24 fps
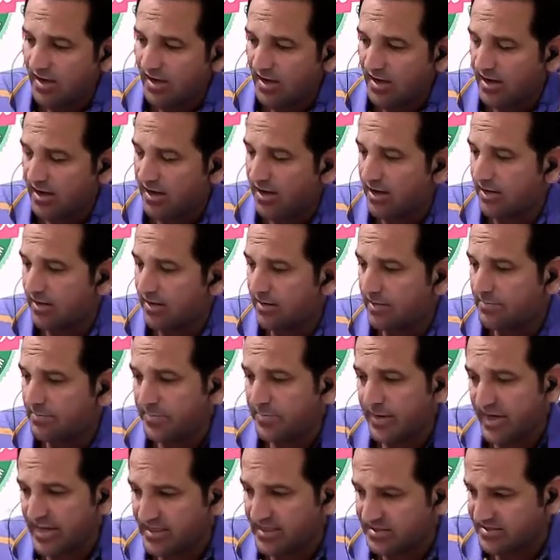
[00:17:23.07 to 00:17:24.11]
5a
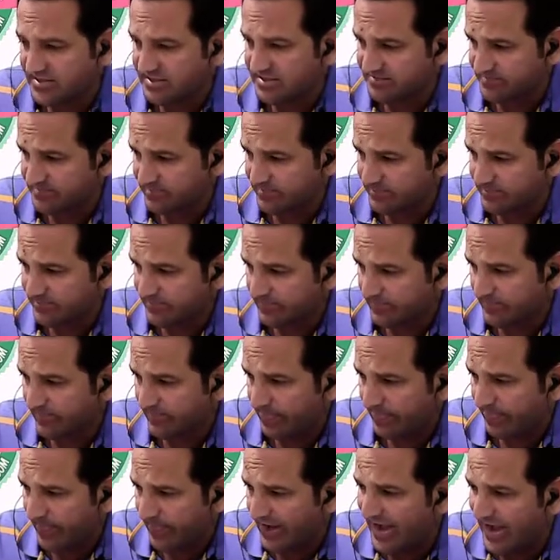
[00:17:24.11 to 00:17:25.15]
plus
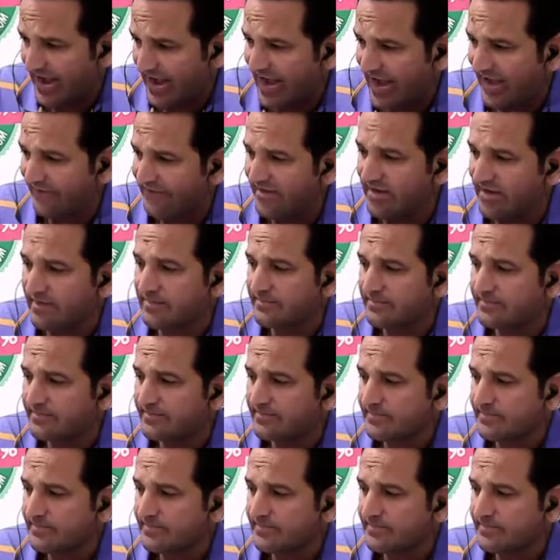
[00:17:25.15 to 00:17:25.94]
11.